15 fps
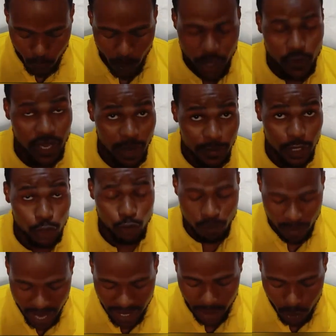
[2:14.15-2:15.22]
when you come here to
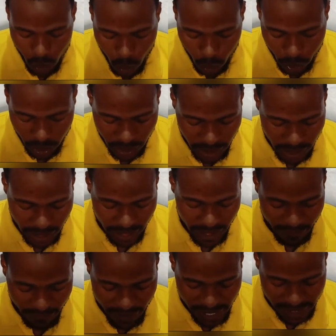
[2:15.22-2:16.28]
mine gold,
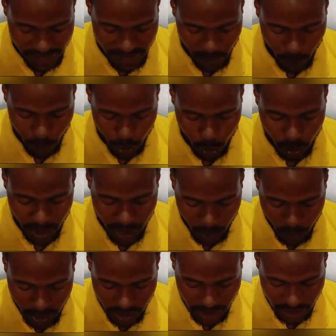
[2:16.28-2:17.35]
the first thing we should
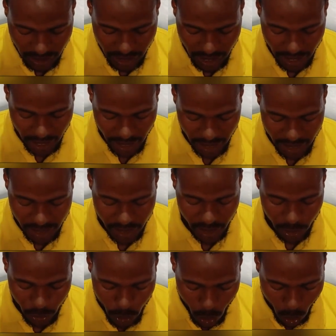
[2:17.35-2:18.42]
negotiate
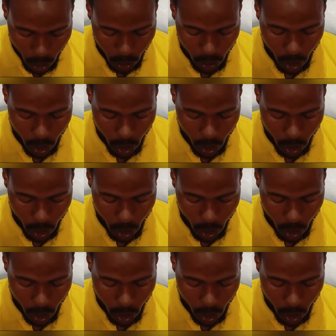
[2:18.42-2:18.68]
is your